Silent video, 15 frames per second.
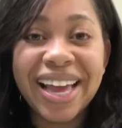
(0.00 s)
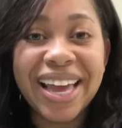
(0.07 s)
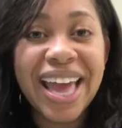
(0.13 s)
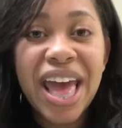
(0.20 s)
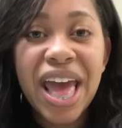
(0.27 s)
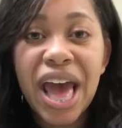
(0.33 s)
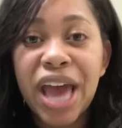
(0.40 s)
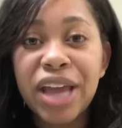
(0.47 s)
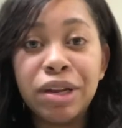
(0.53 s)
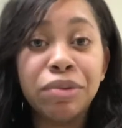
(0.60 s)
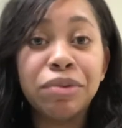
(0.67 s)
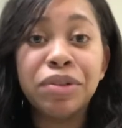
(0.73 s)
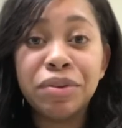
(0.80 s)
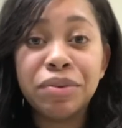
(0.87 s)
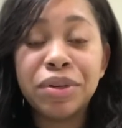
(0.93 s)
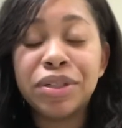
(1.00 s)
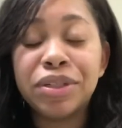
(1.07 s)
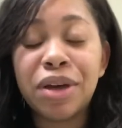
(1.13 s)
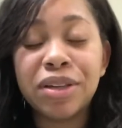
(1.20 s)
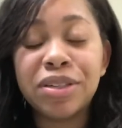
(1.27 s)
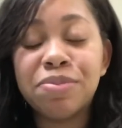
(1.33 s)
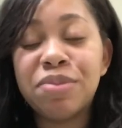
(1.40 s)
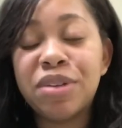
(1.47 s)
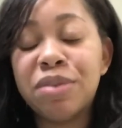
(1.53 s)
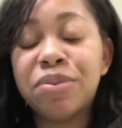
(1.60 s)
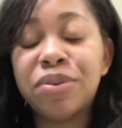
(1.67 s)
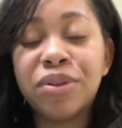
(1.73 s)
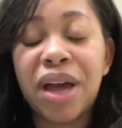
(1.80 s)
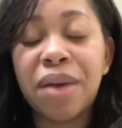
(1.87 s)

Like, I don't really want to talk to people.